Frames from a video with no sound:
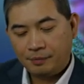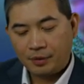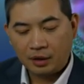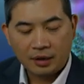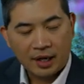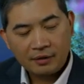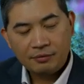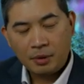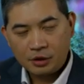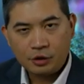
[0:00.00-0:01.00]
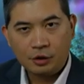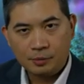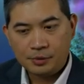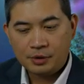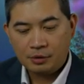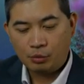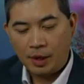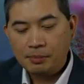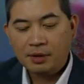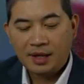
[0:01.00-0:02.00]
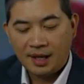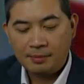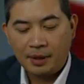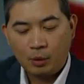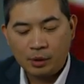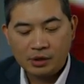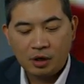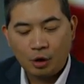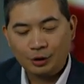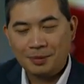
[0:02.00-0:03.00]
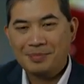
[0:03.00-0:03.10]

a lot of mushrooms replicate by what's called